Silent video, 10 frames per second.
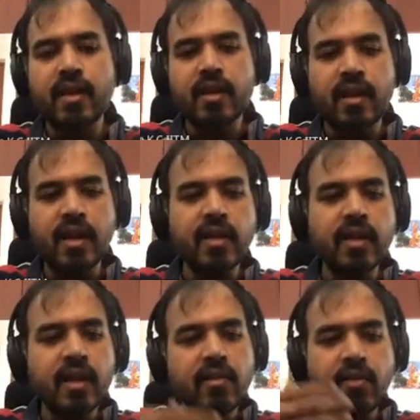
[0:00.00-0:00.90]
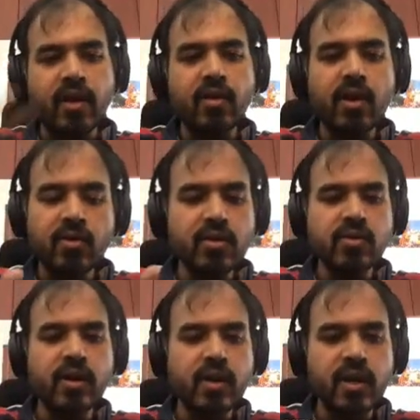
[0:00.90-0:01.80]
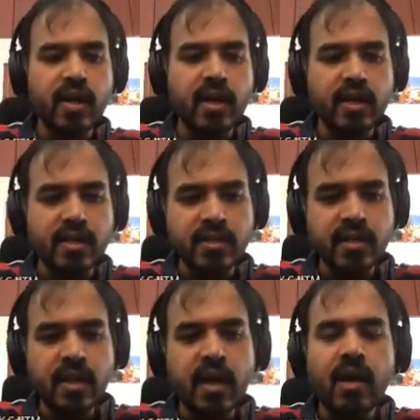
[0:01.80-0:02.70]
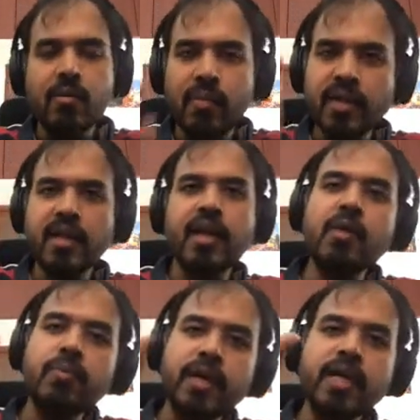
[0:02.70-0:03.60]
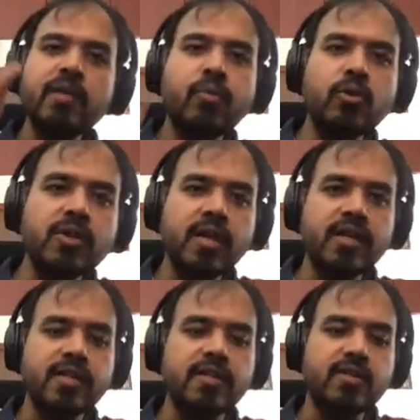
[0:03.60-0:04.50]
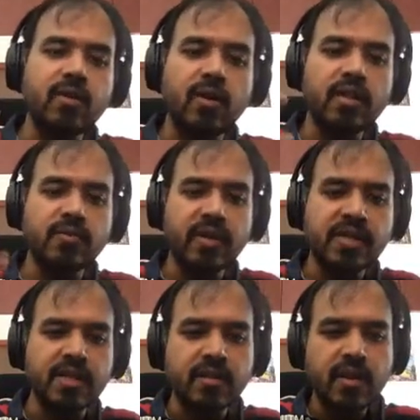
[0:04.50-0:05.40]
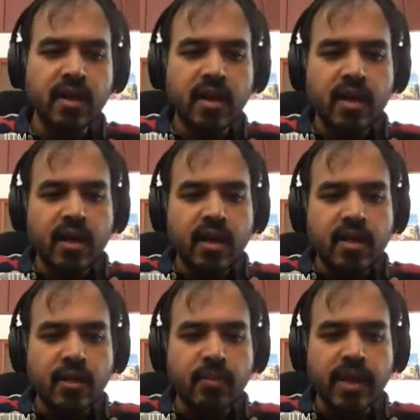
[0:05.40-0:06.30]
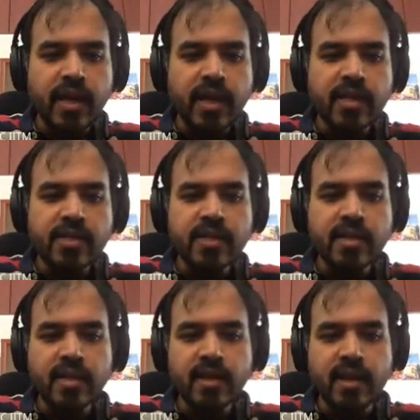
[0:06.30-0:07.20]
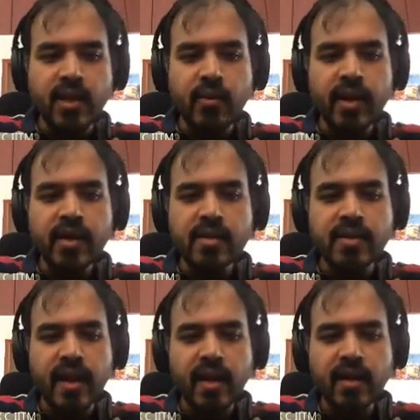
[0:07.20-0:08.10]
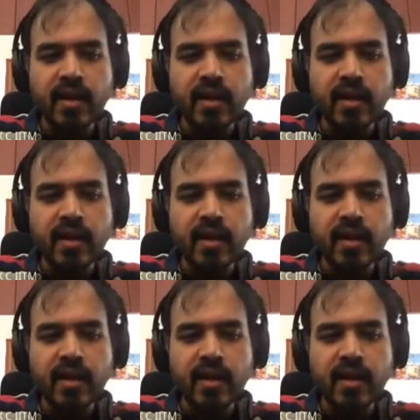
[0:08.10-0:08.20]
right? Factorial 2 is going to return an integer, but there are pre and post conditions on this function. The precondition requires that